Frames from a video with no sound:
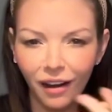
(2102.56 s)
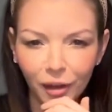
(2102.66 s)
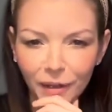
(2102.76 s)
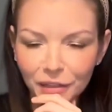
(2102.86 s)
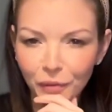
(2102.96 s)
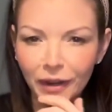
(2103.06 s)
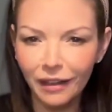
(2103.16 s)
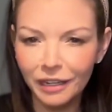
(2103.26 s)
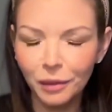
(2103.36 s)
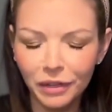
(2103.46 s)
augmented
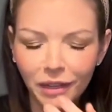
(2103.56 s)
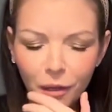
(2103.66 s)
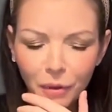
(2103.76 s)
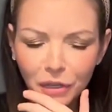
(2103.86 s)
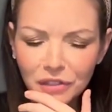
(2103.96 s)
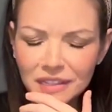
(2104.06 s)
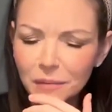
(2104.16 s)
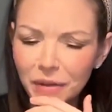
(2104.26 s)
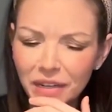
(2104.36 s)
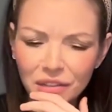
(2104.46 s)
reality, but you just did.
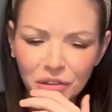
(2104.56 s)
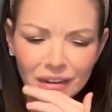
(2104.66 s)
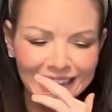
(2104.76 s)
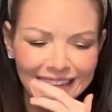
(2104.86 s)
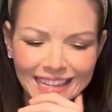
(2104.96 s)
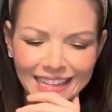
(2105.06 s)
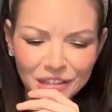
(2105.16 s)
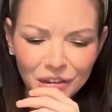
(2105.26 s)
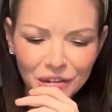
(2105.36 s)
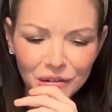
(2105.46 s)
But is
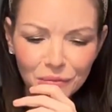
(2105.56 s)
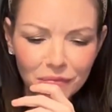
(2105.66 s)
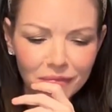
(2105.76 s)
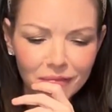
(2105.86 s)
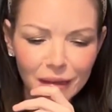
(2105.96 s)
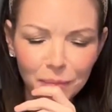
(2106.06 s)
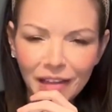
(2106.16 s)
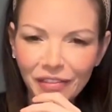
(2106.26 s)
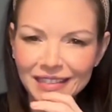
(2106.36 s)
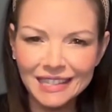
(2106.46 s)
your
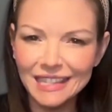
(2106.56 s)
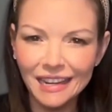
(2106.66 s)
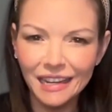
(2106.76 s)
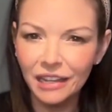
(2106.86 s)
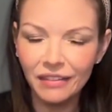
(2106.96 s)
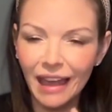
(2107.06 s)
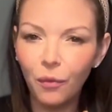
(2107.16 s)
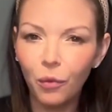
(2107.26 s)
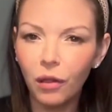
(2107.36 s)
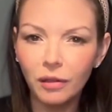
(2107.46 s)
hypothesis that
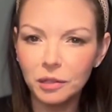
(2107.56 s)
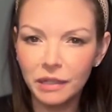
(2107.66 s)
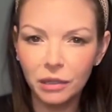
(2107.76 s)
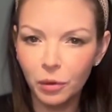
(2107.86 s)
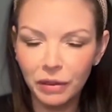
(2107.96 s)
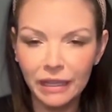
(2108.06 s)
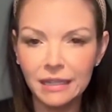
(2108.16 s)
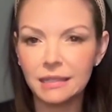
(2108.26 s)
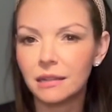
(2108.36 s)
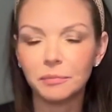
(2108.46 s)
that will ultimately
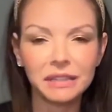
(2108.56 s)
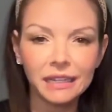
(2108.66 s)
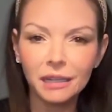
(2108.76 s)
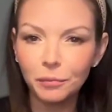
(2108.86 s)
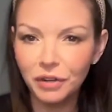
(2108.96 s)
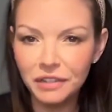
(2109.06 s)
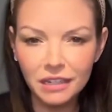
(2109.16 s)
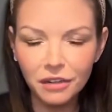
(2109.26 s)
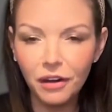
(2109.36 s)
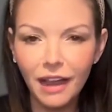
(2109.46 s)
replace complete in-person
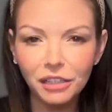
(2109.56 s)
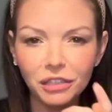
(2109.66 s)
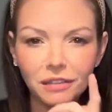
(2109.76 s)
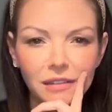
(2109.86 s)
interaction?